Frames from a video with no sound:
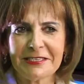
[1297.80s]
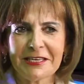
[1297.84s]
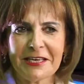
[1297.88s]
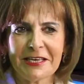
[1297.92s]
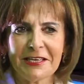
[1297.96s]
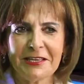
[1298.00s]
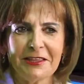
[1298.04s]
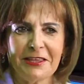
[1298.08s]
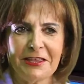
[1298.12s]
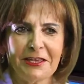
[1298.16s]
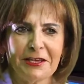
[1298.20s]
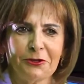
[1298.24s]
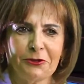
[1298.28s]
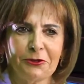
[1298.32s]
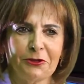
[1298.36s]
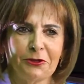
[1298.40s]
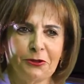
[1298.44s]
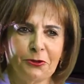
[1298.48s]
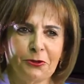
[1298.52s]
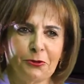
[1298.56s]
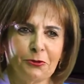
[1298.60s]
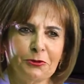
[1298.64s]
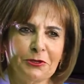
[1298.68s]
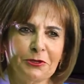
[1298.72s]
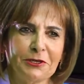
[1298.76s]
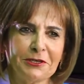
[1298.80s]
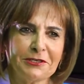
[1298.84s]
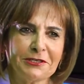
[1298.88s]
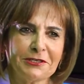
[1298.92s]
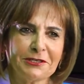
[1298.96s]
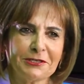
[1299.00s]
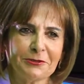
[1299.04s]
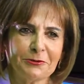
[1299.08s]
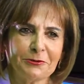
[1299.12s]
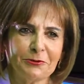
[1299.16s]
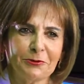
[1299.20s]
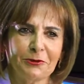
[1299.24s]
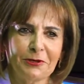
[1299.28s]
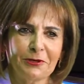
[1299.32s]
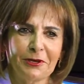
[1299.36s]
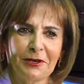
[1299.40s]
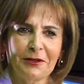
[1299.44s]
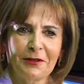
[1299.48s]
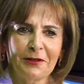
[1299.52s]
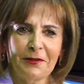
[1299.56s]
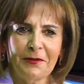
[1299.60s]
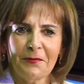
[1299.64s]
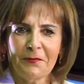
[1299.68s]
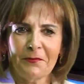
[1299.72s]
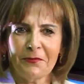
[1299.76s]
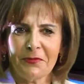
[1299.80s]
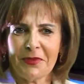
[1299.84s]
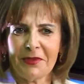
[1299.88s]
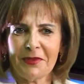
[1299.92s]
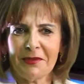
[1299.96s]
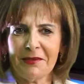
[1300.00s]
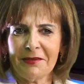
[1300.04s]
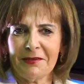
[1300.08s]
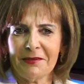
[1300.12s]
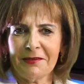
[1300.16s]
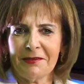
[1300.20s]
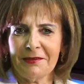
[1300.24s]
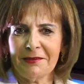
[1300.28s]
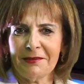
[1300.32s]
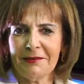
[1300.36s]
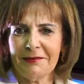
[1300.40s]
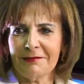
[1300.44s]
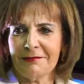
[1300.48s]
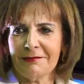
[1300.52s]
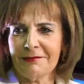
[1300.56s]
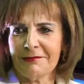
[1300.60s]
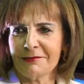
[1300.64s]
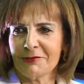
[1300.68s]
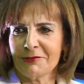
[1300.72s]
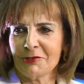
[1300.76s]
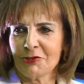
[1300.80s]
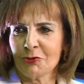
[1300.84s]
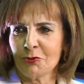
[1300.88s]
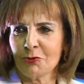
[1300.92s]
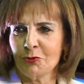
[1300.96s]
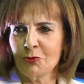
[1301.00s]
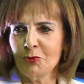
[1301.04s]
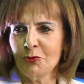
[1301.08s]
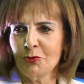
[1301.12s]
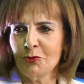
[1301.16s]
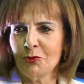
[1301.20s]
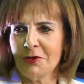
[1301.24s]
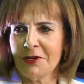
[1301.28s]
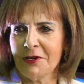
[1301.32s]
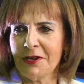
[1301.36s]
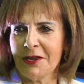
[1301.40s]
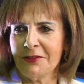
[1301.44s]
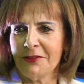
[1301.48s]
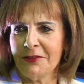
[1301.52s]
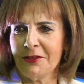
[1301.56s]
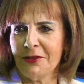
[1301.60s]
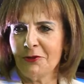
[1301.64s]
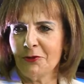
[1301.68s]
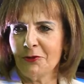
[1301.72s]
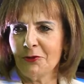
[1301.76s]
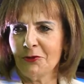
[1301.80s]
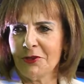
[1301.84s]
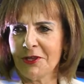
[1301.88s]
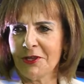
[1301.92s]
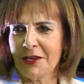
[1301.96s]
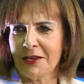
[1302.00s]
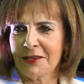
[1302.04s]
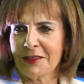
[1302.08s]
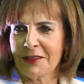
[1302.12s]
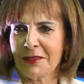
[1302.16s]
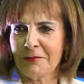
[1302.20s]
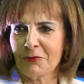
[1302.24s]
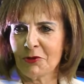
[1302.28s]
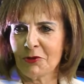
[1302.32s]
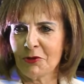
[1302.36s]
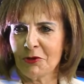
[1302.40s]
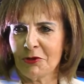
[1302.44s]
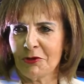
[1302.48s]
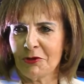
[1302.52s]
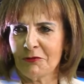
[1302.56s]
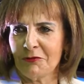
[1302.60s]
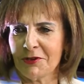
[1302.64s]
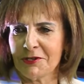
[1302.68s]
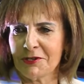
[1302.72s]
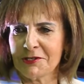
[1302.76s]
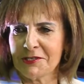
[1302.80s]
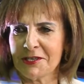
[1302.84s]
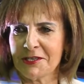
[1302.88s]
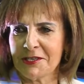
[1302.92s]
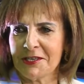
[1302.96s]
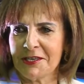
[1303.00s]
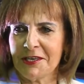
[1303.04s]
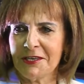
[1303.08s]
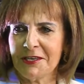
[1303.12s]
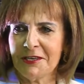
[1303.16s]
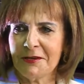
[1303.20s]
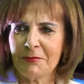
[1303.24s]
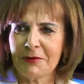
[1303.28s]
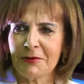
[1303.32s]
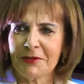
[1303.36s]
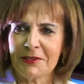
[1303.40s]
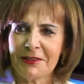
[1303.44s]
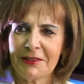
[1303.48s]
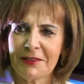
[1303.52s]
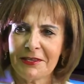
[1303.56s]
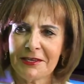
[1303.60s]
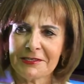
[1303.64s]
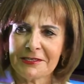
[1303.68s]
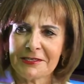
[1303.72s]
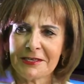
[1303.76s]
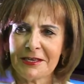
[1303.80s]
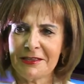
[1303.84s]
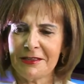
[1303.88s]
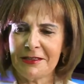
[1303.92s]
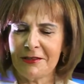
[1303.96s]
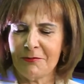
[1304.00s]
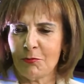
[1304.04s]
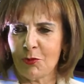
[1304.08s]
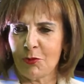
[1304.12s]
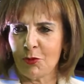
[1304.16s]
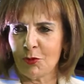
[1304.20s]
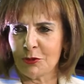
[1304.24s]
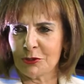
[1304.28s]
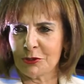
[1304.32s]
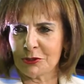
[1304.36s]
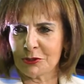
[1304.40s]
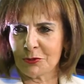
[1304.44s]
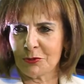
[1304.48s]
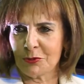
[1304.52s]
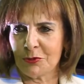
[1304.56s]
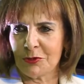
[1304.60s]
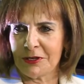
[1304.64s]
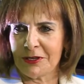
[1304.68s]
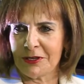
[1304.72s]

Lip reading: they send their daughters to school and they don't take them to university, but they send the boys.